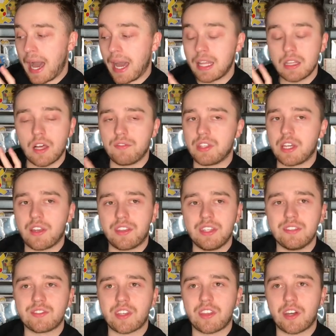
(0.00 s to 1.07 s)
I love Den of
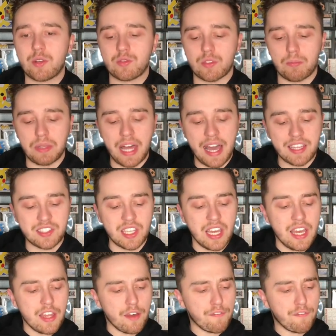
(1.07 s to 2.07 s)
Thieves. I thought it was a blast.